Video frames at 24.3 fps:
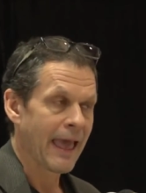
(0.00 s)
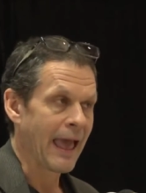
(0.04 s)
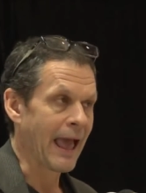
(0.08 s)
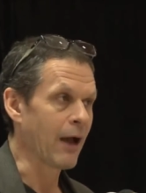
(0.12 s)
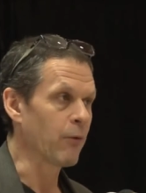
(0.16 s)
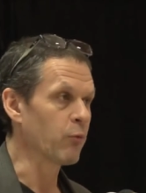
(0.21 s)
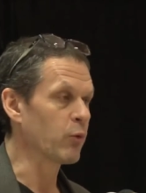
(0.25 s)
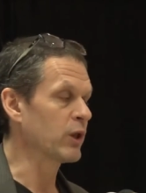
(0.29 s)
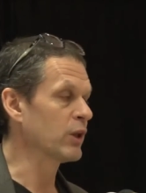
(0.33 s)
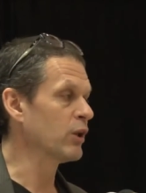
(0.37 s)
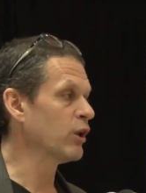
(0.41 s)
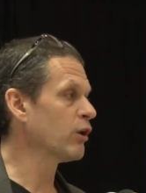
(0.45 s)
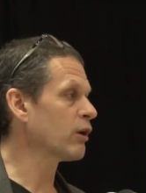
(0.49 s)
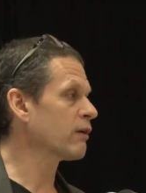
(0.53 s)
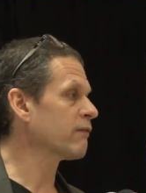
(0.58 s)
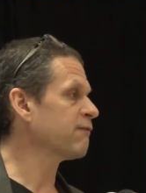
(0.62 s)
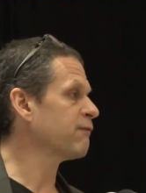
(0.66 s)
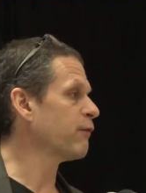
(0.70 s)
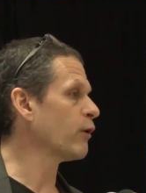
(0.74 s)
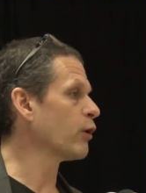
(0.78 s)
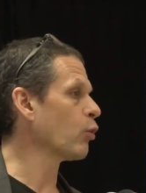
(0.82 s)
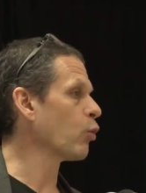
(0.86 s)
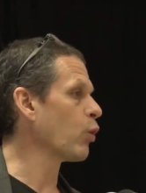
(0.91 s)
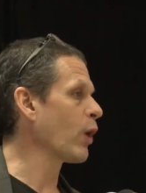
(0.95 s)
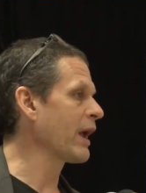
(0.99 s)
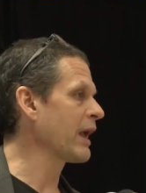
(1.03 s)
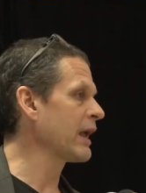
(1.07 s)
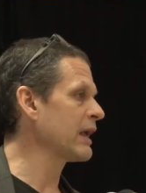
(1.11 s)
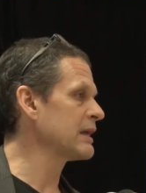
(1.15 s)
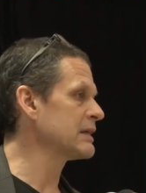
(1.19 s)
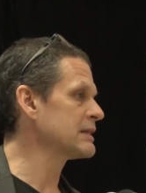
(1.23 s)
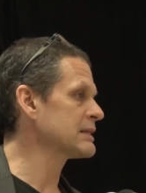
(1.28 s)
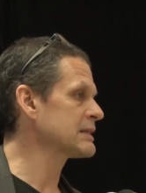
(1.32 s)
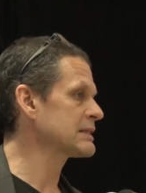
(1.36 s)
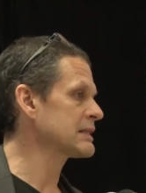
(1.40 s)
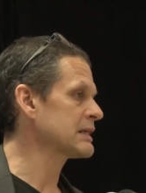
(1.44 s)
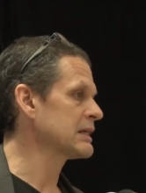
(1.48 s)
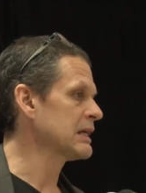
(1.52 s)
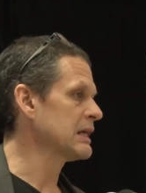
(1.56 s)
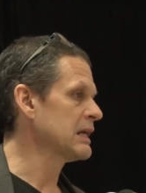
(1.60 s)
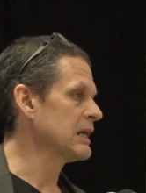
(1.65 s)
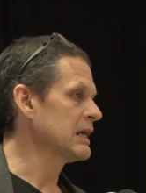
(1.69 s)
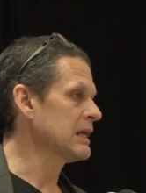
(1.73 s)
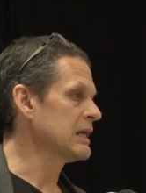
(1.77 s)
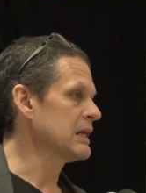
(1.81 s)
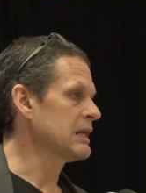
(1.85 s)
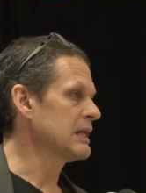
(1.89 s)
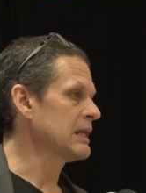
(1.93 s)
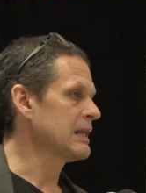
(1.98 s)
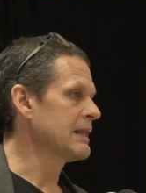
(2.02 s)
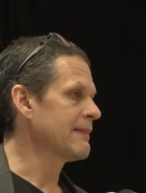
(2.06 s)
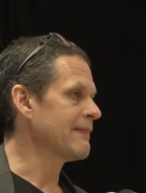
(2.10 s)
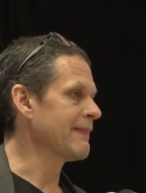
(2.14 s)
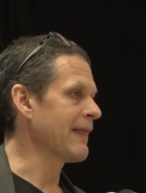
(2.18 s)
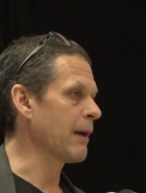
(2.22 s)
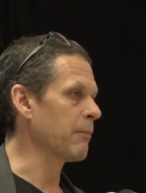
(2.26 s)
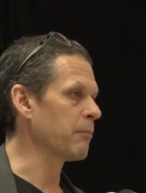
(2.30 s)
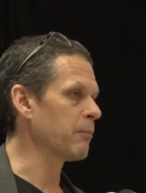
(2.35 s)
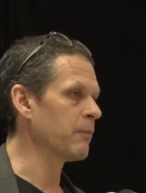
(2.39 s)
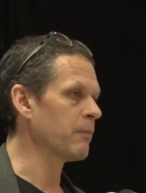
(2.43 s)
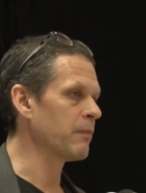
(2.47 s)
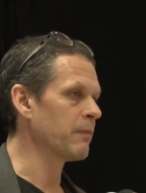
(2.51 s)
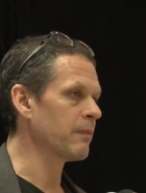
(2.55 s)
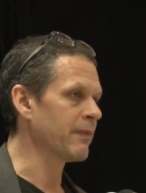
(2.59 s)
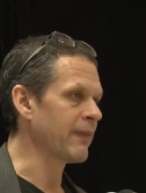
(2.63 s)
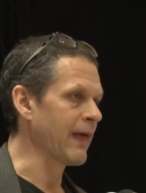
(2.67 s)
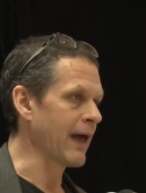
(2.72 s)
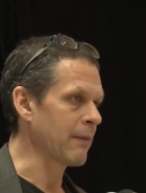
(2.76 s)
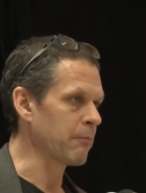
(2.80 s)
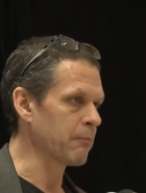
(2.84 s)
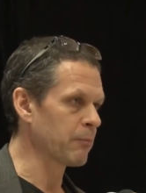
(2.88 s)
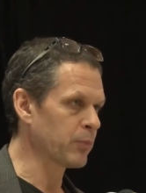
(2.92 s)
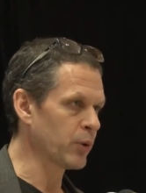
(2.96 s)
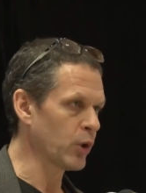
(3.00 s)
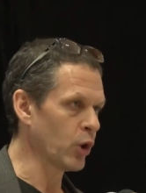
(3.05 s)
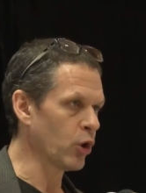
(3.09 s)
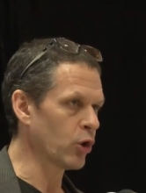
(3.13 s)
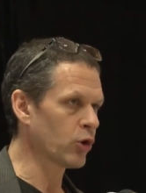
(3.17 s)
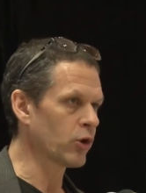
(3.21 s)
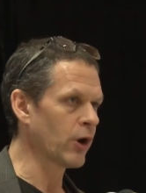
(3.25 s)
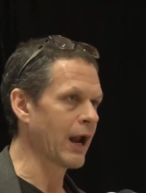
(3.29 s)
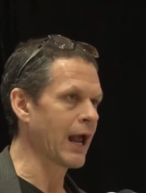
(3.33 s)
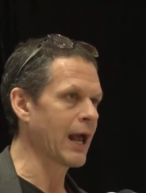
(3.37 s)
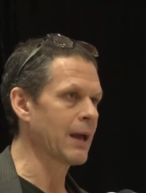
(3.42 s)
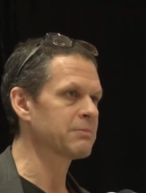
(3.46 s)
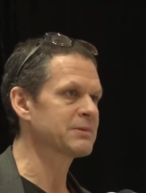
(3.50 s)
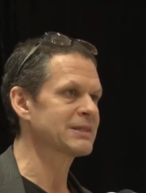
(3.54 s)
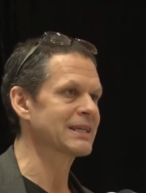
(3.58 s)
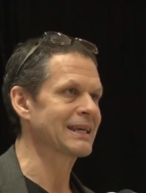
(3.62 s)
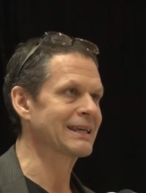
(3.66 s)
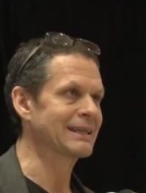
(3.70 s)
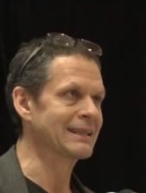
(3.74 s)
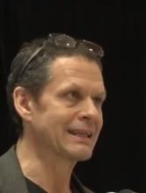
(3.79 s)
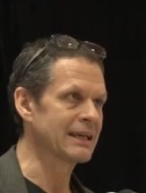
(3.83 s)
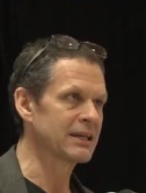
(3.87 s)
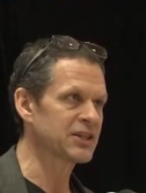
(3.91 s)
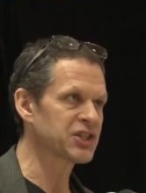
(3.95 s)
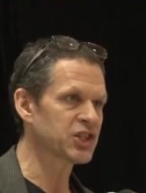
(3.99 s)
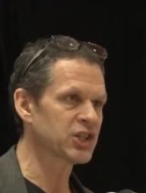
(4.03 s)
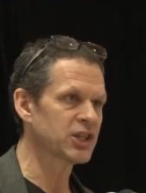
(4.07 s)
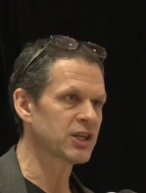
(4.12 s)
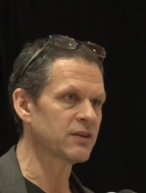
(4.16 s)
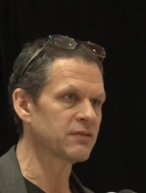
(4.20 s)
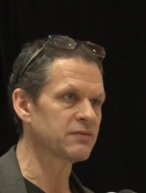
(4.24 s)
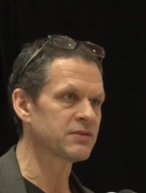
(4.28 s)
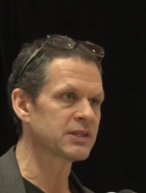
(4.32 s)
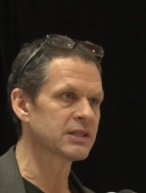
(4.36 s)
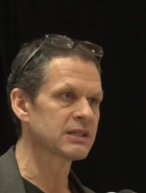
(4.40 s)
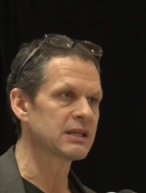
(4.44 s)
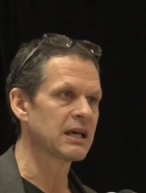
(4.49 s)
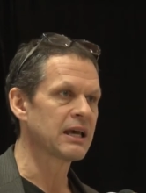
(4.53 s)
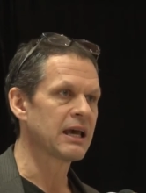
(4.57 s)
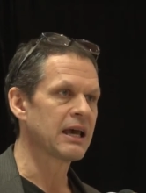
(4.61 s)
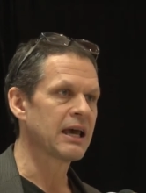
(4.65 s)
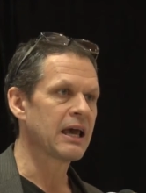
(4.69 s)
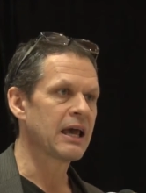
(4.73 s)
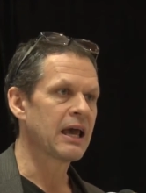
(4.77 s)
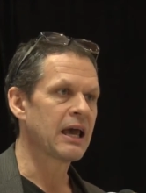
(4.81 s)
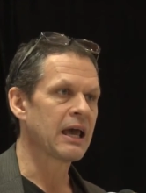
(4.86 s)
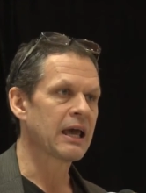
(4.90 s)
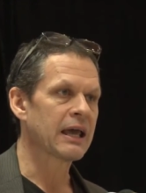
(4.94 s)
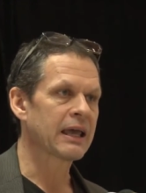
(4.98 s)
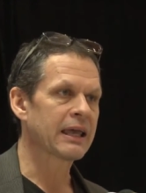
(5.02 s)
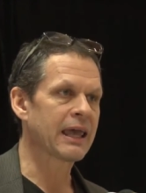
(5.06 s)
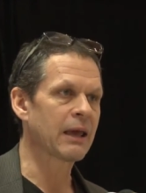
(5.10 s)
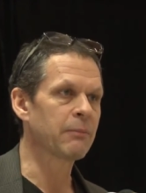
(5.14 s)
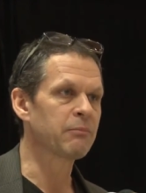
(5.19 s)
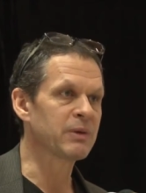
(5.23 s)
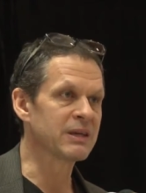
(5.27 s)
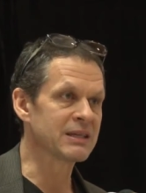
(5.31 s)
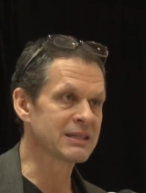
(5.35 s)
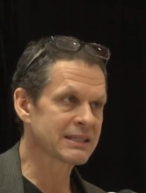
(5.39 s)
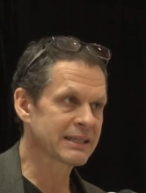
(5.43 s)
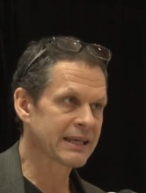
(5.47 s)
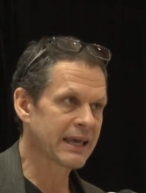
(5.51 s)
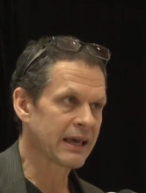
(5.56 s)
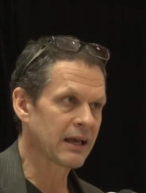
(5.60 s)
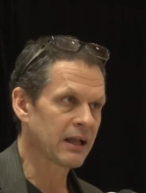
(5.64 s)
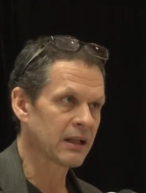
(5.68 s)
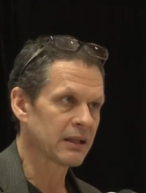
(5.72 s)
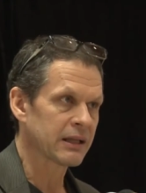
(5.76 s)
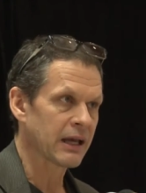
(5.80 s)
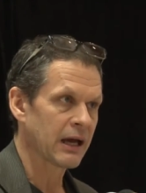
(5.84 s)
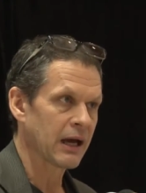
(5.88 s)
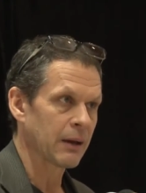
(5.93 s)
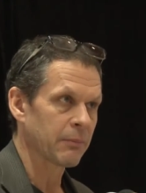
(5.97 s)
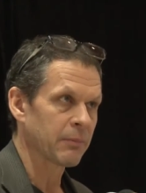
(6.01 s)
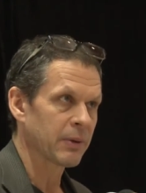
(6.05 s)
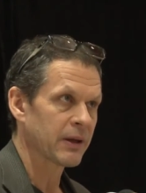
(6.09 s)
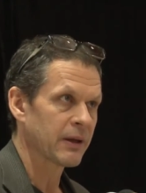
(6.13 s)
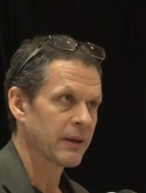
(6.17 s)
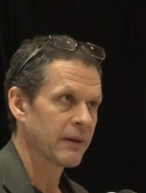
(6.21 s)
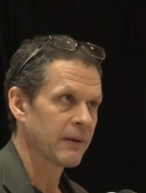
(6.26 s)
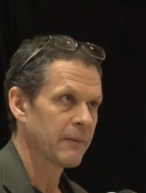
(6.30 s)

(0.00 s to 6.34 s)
and we look for ways that, that programs, initiatives can be scaled up.